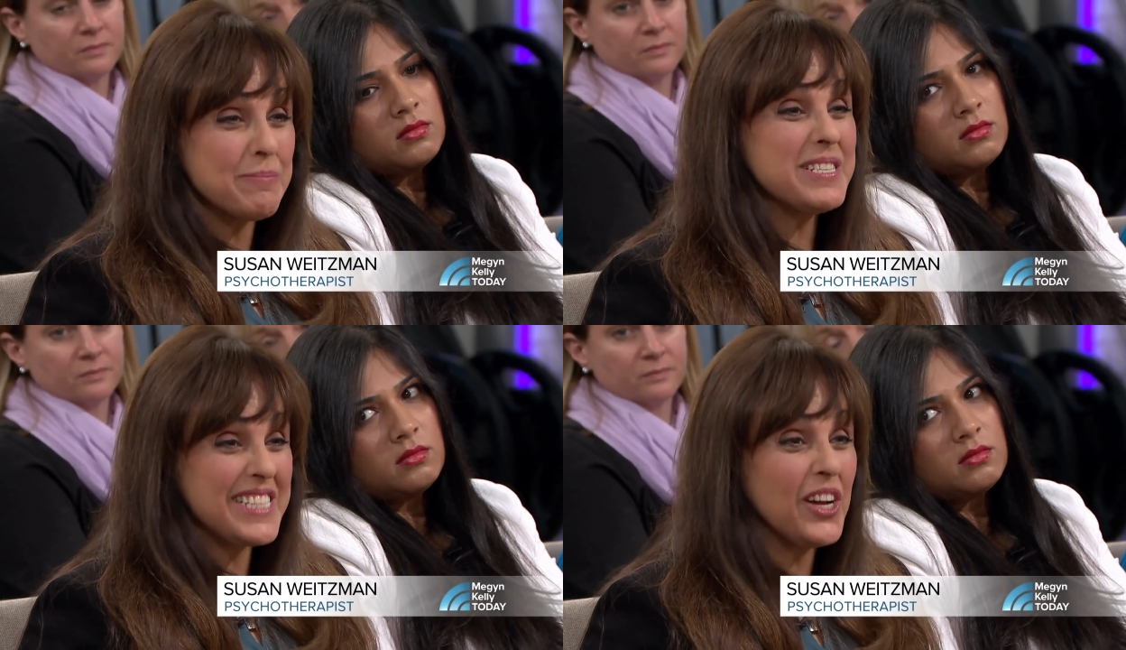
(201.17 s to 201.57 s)

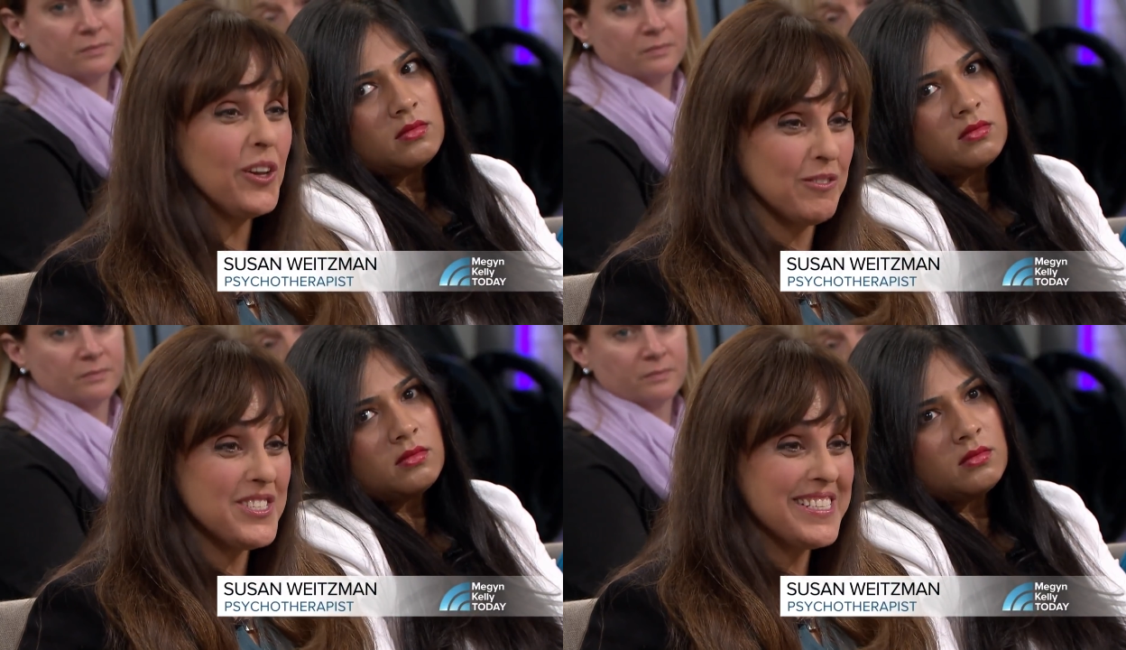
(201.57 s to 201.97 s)

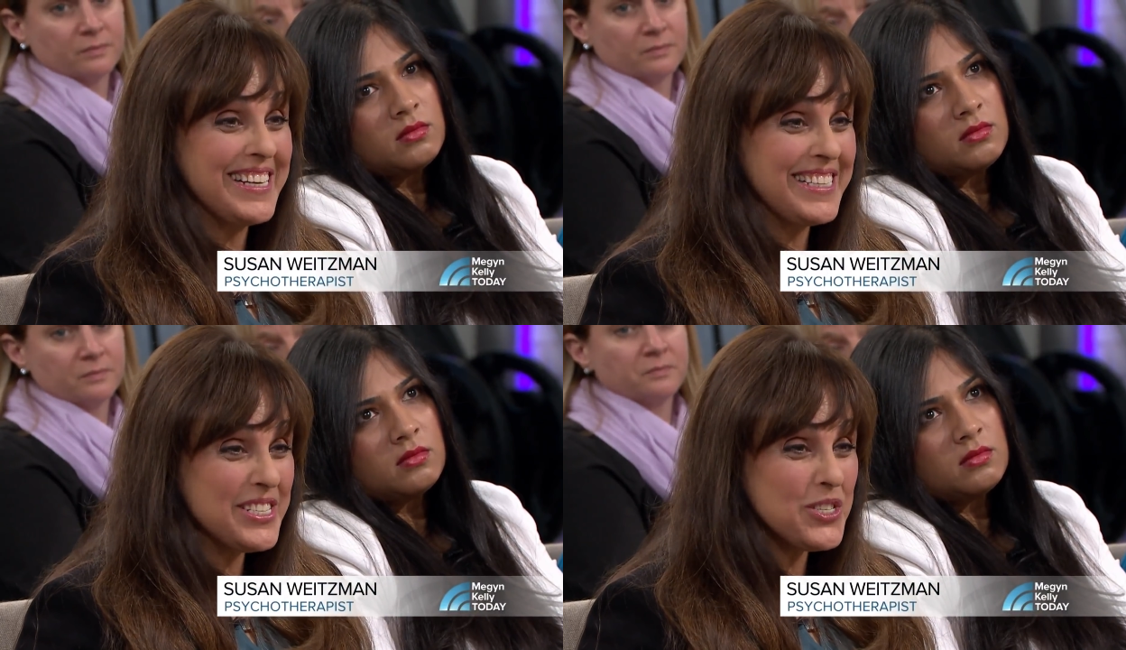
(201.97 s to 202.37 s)
Speaker 1: themselves.
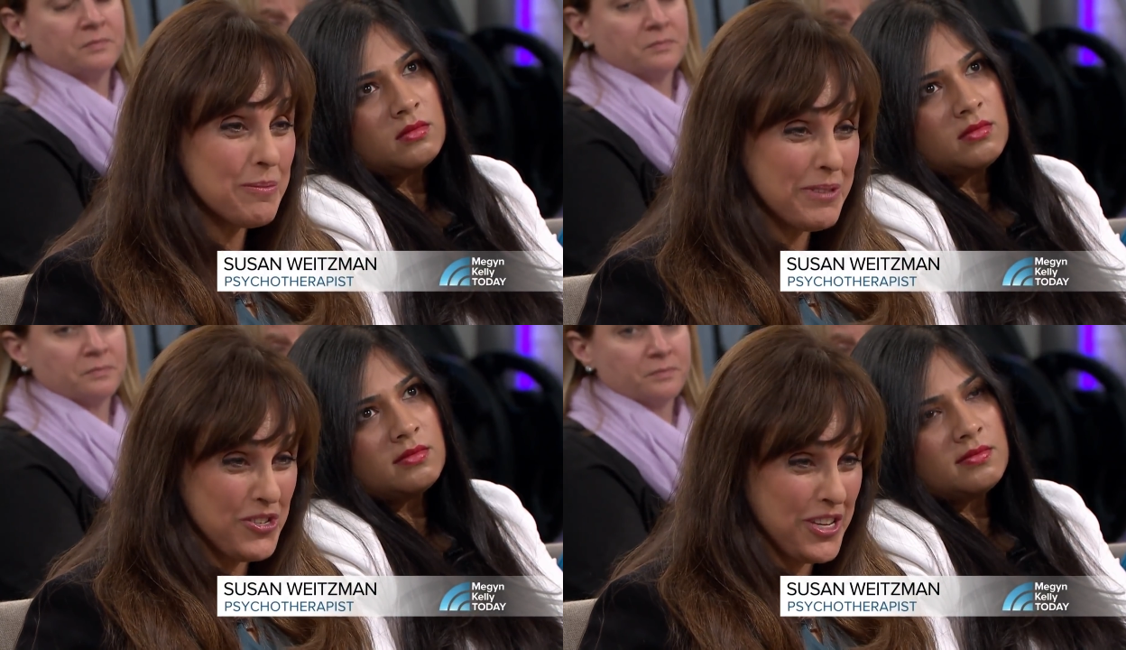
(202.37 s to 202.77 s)
It isn't so
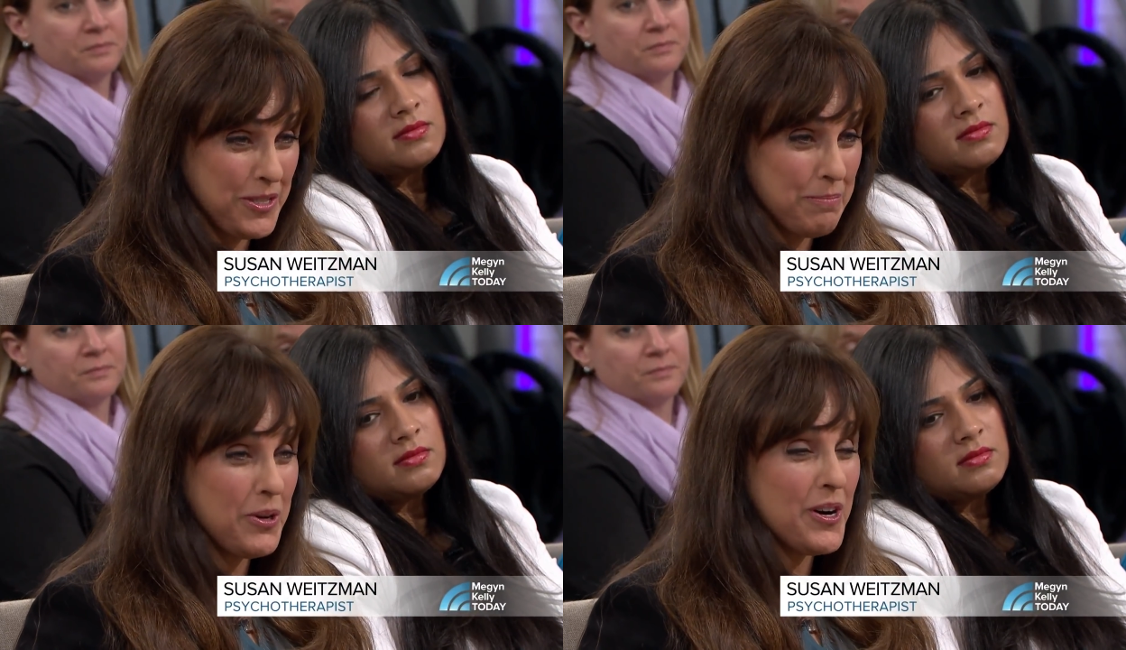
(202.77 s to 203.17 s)
much that the
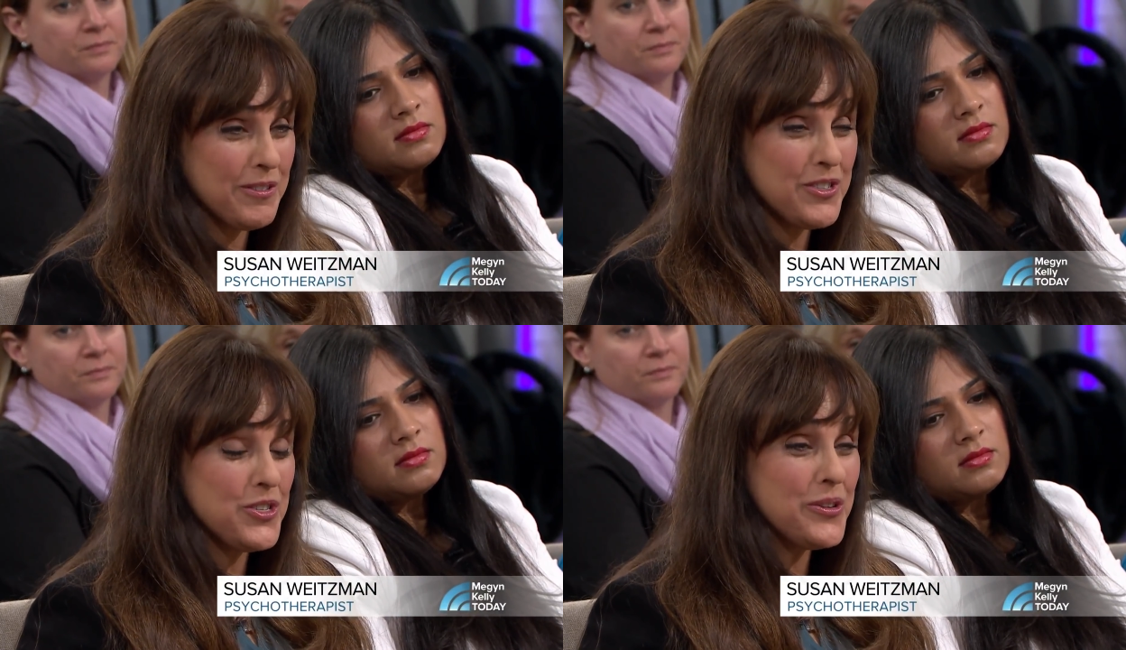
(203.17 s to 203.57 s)
partner
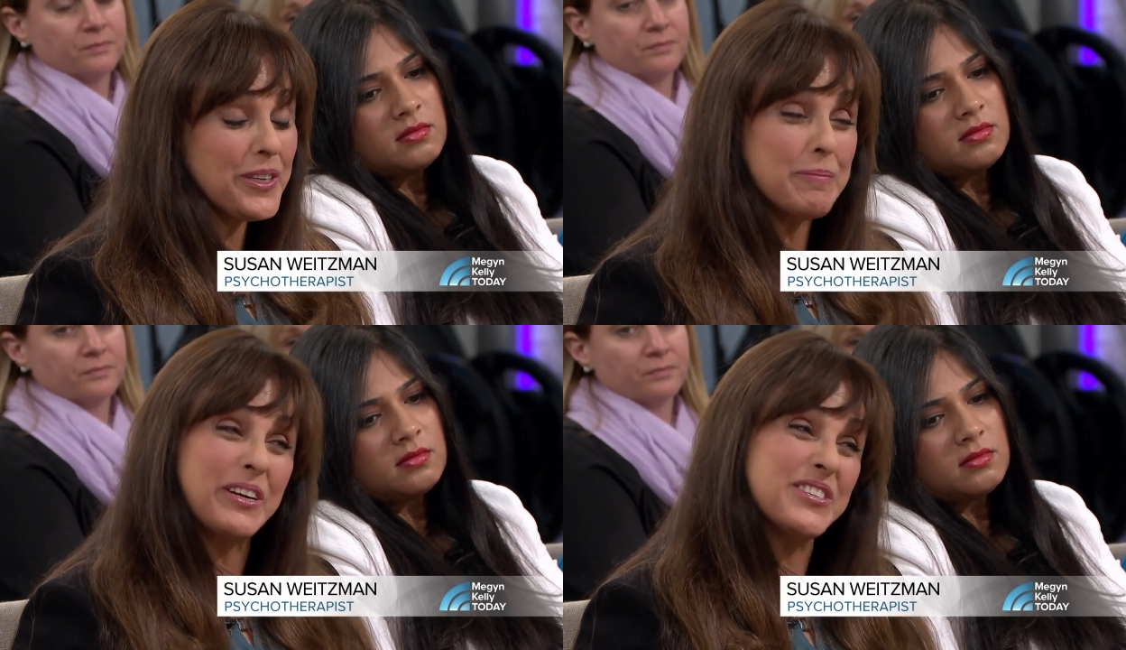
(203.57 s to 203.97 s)
is doing
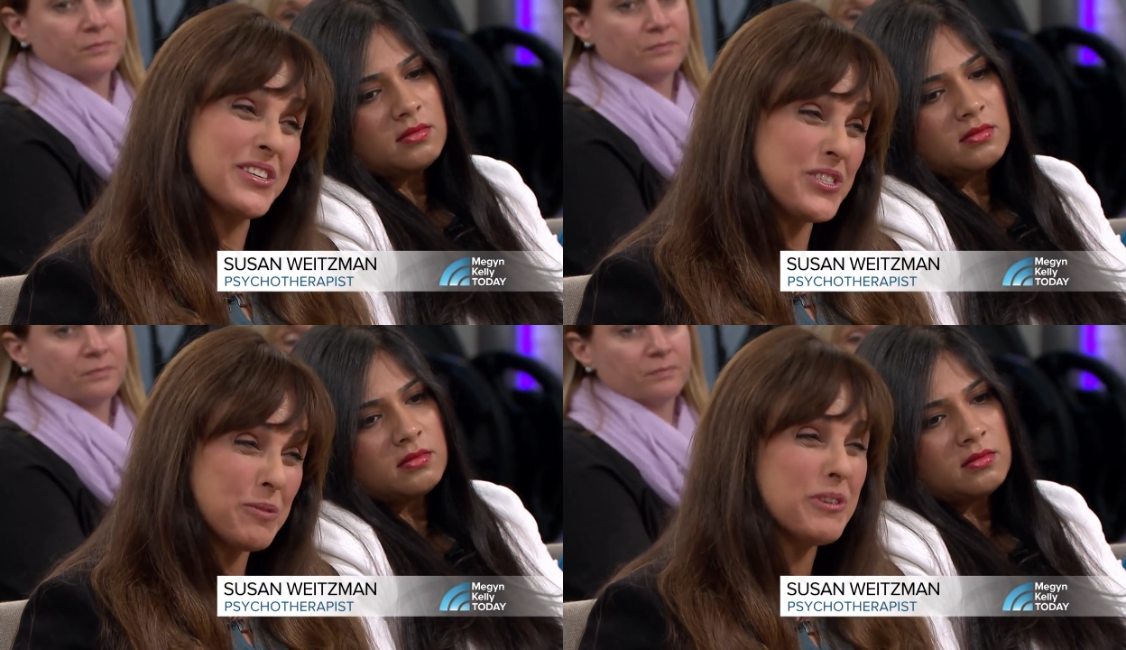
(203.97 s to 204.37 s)
it because there's
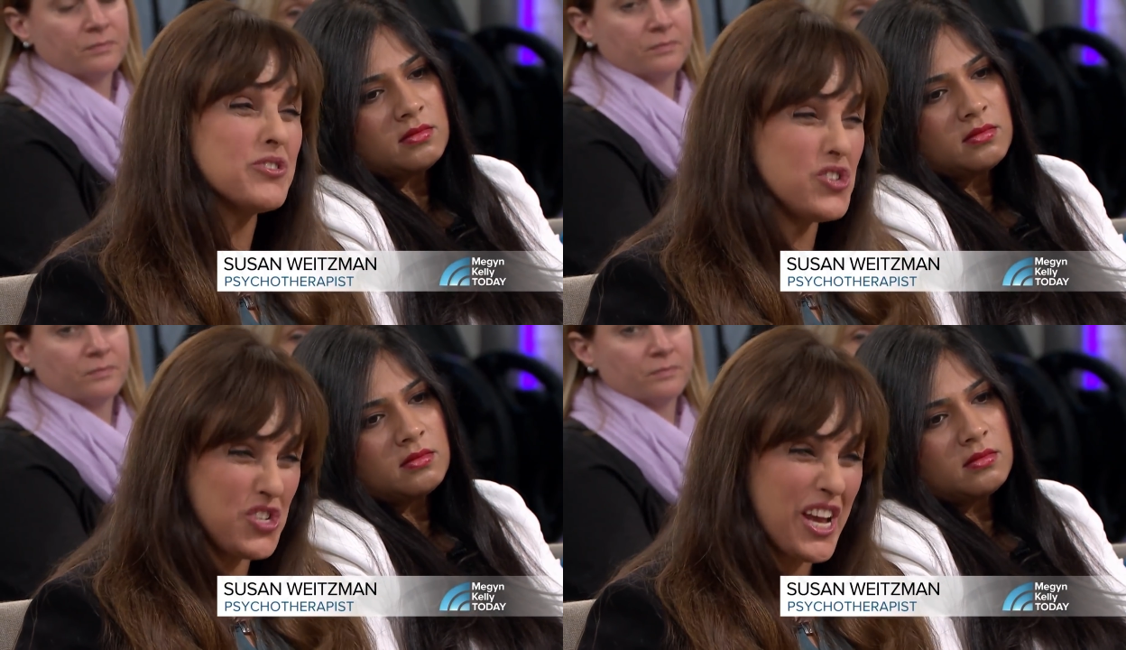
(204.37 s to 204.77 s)
so much
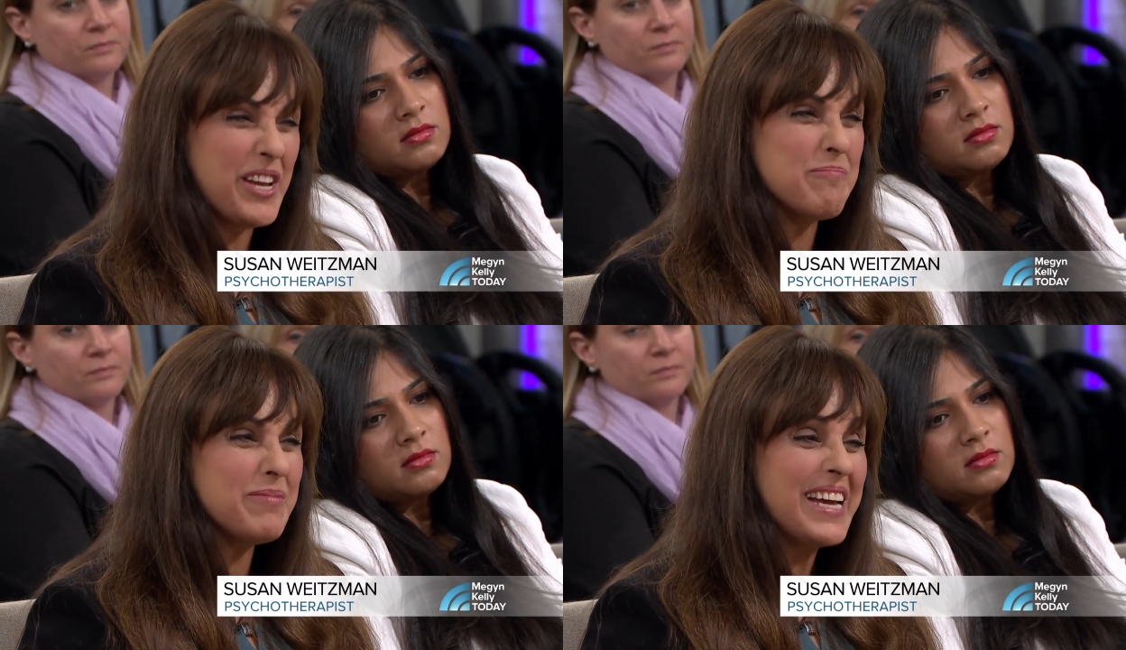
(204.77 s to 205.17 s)

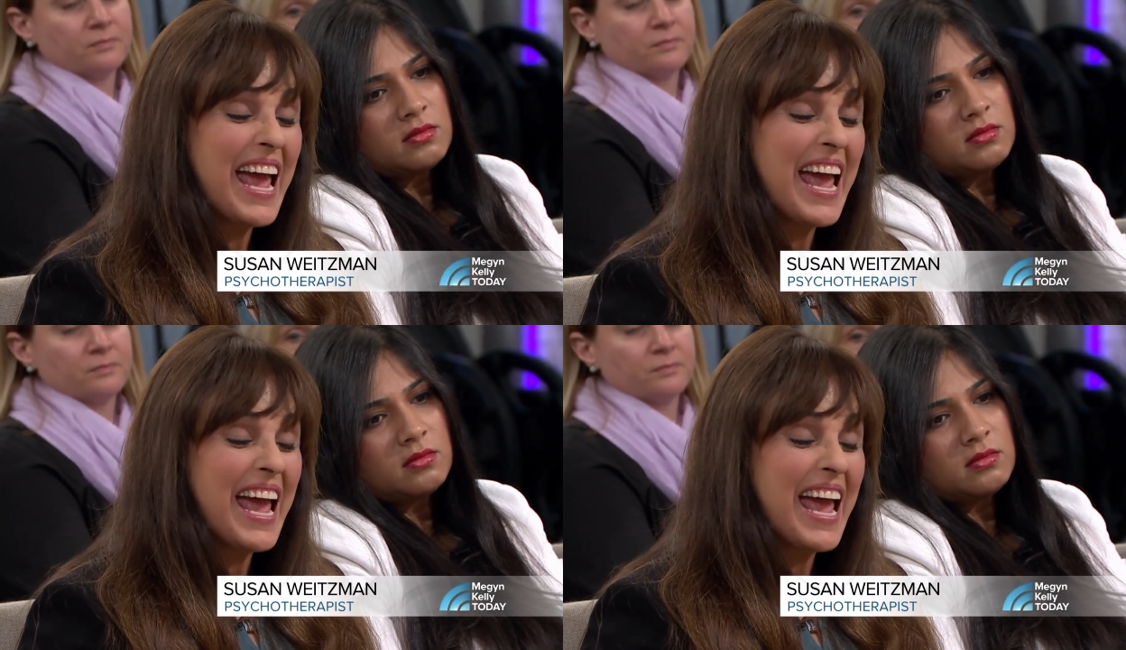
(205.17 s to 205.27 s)
shame